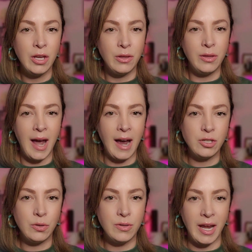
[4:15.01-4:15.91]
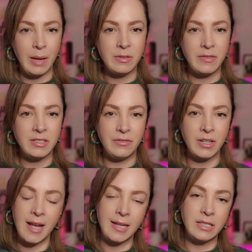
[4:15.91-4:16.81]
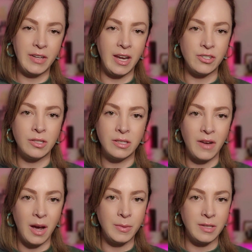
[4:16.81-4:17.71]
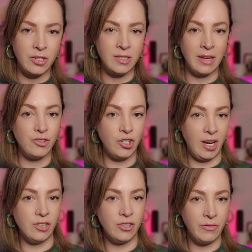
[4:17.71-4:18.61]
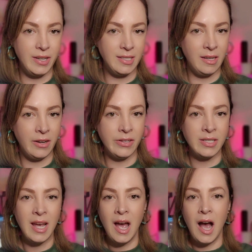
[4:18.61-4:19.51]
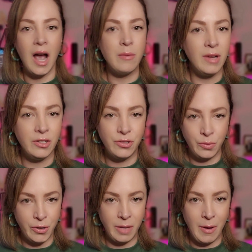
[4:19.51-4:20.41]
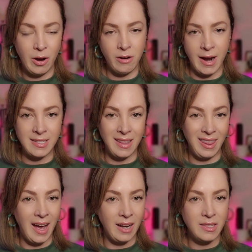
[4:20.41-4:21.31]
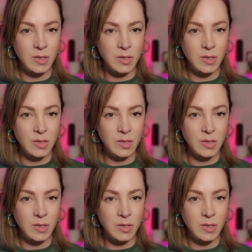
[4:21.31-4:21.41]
Though the actual names of the different classifications of competitions have changed in recent years, I'm not too worried about correcting that at this